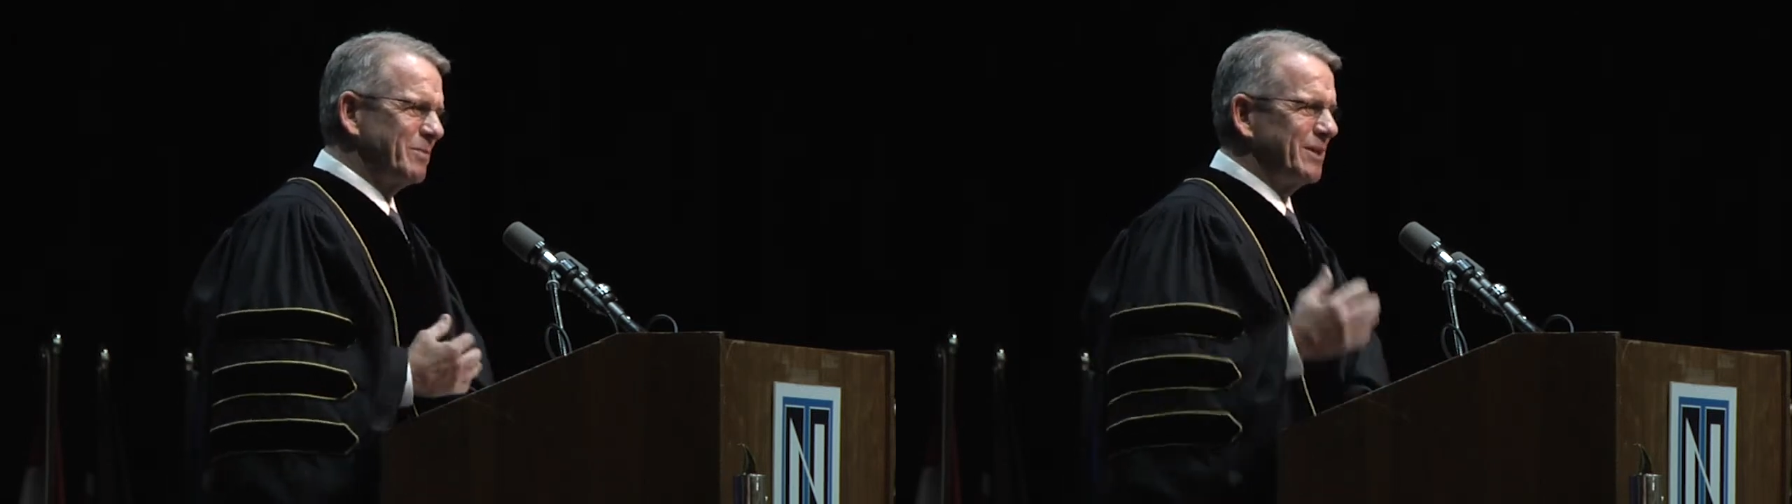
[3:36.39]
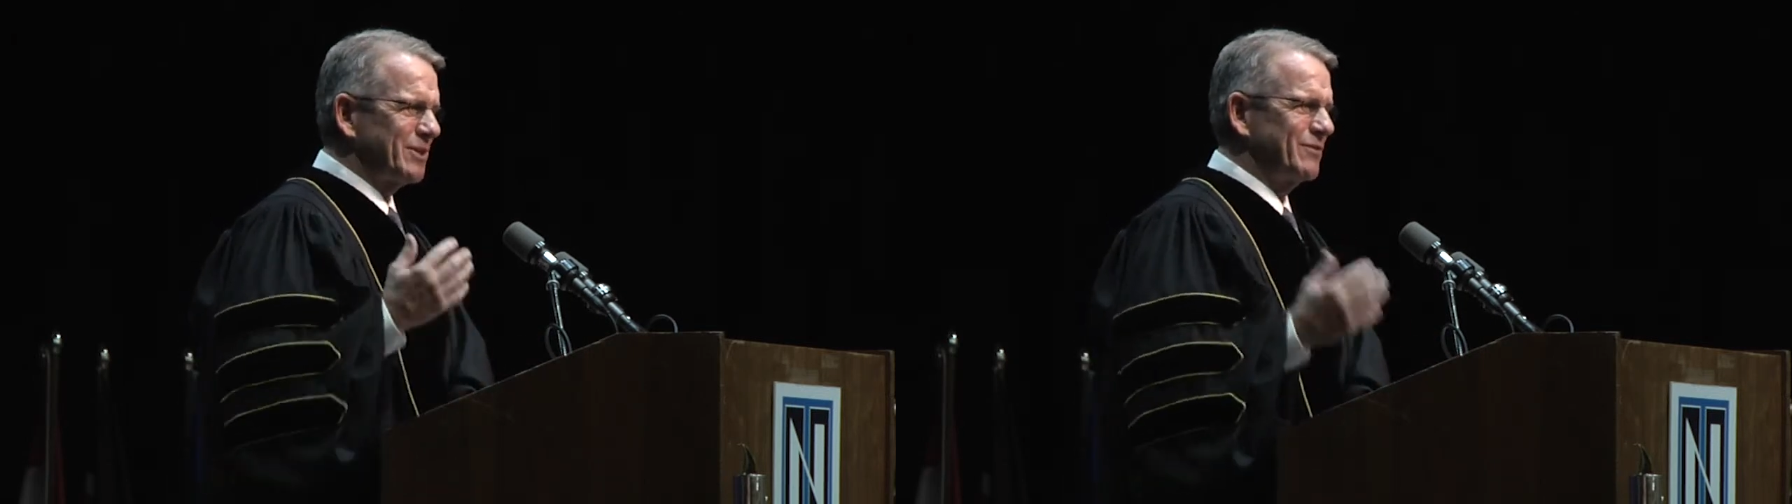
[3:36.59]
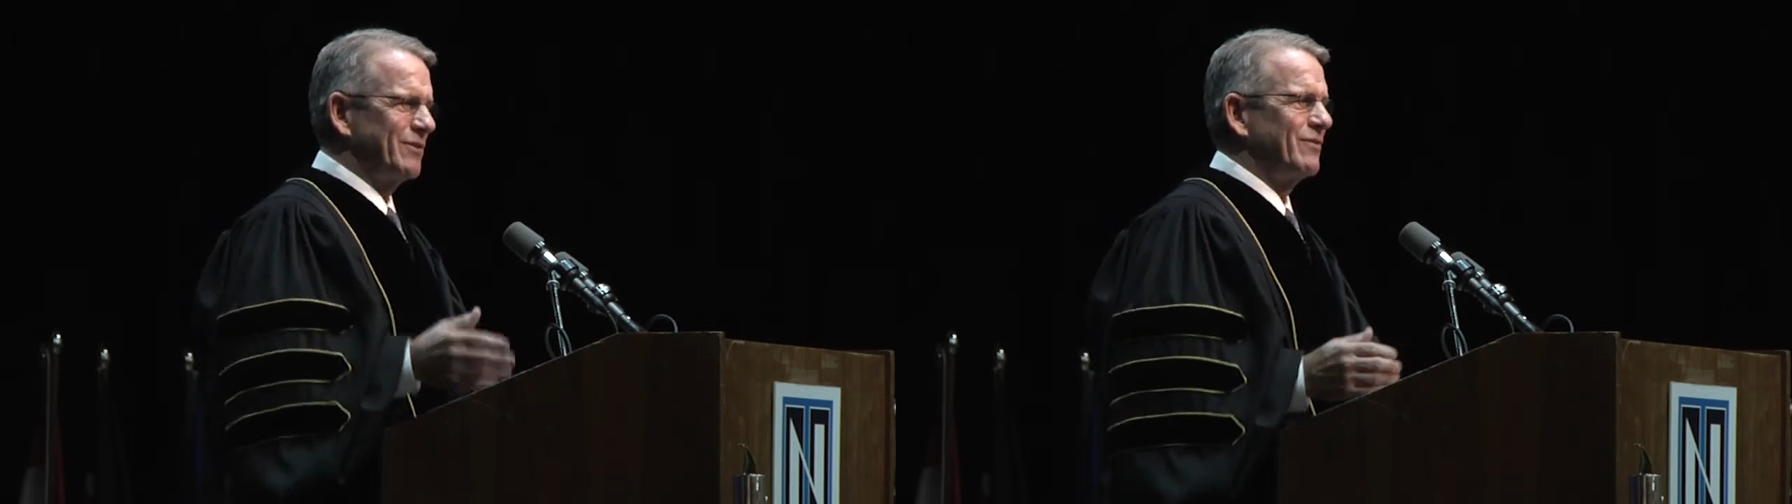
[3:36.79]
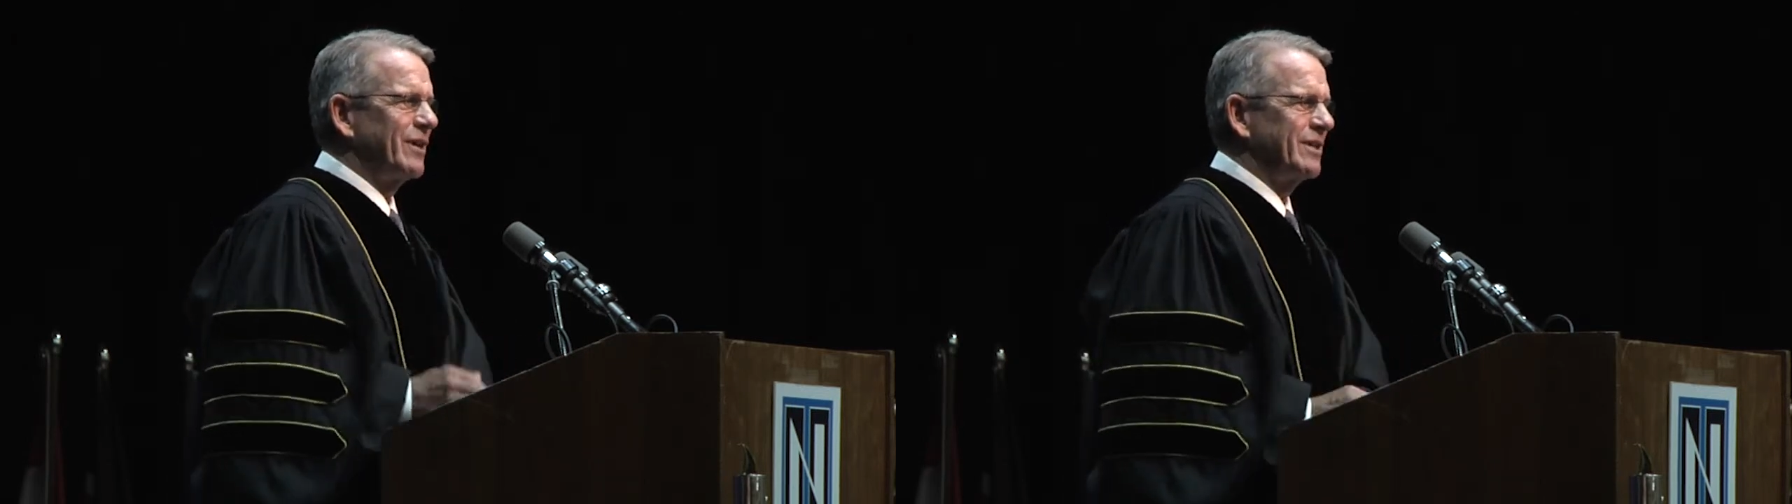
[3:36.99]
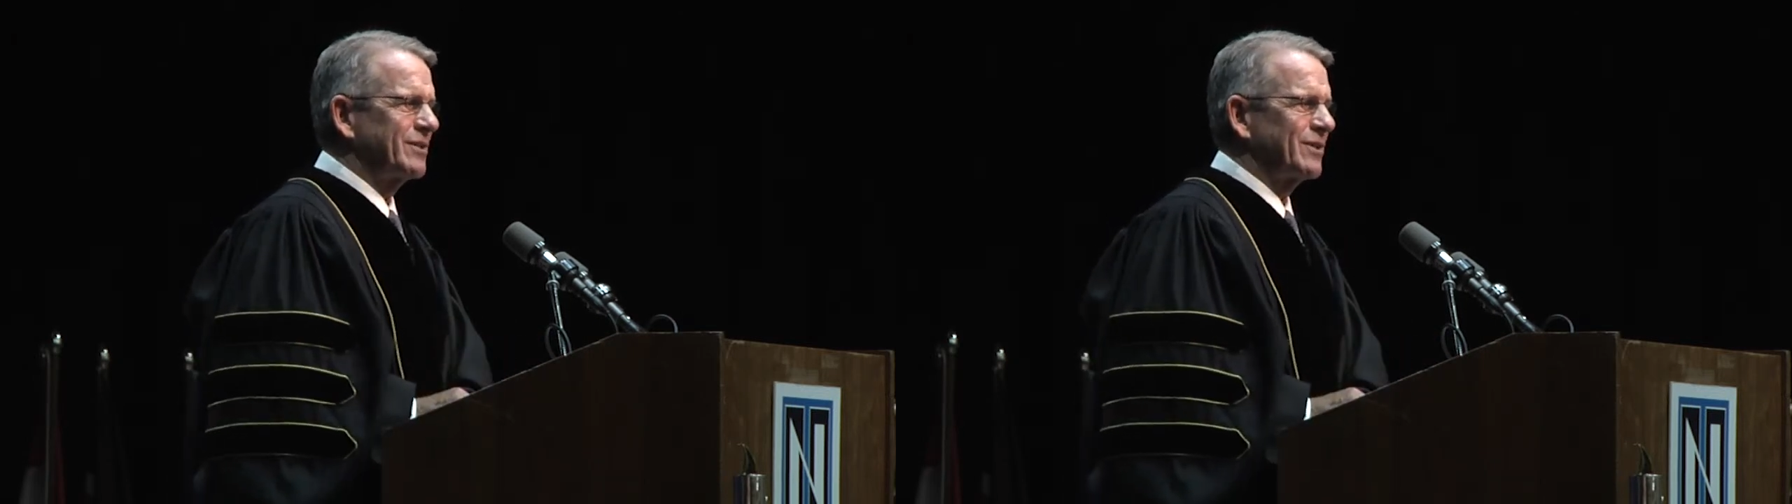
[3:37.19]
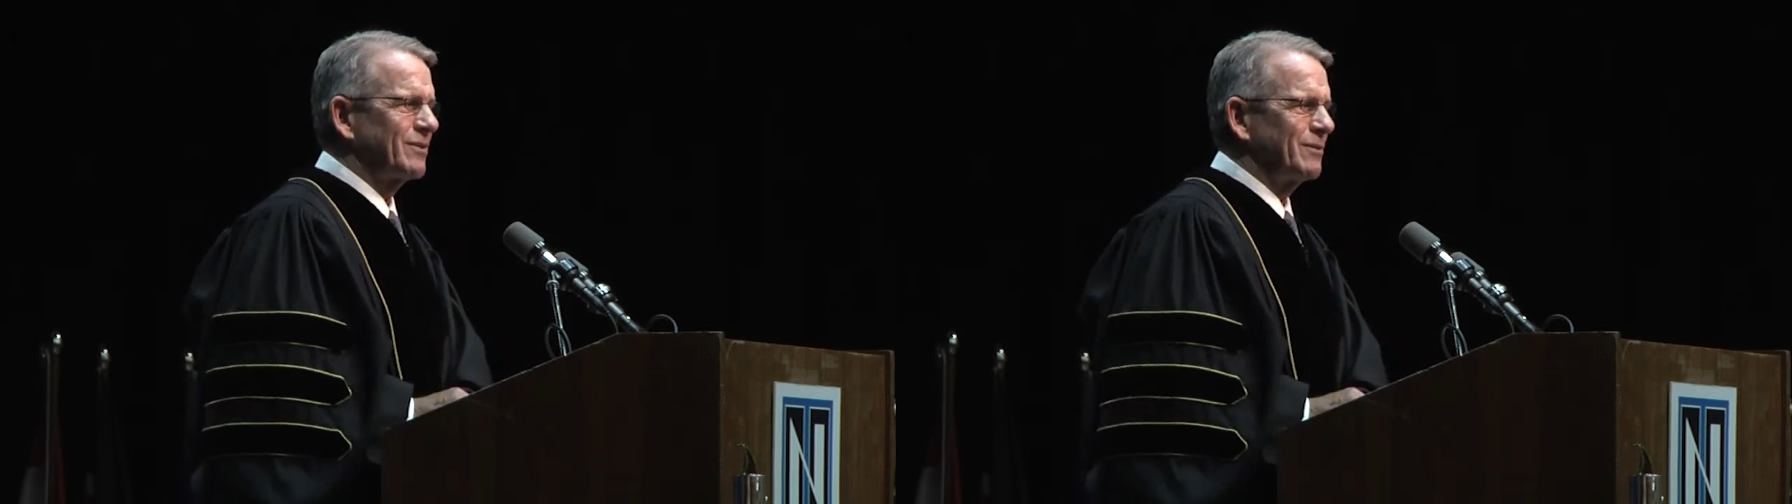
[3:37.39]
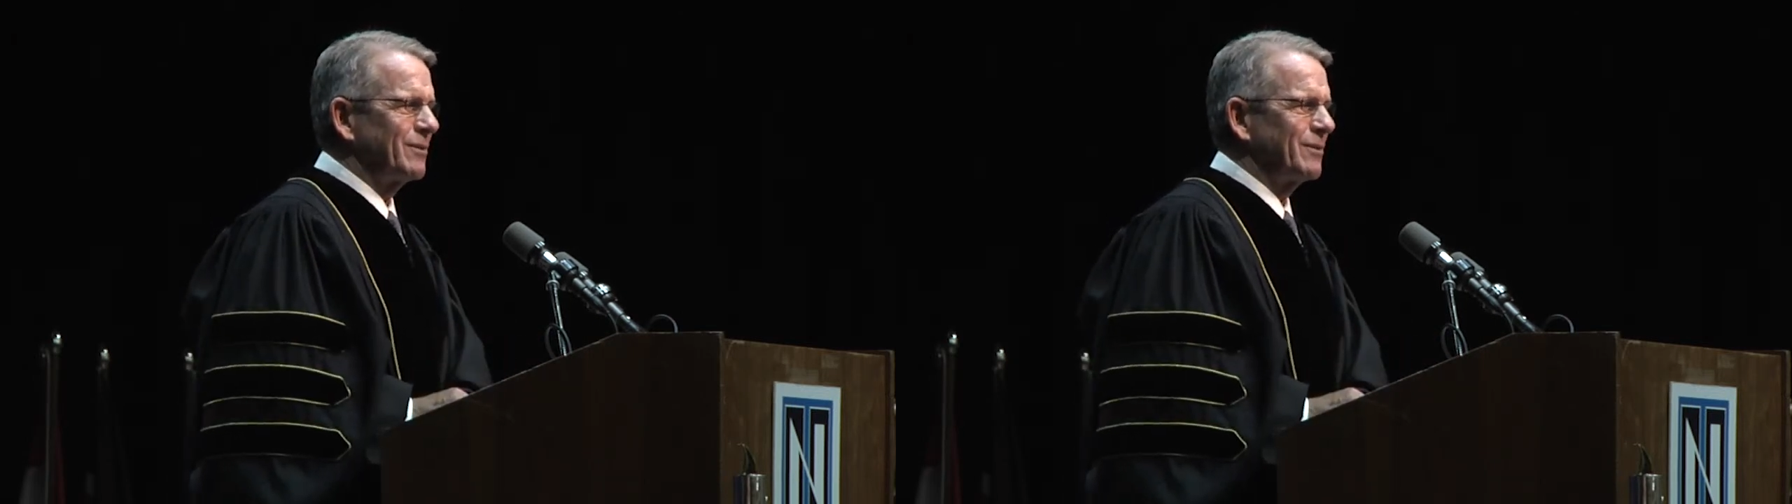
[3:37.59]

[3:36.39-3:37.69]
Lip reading: piece of advice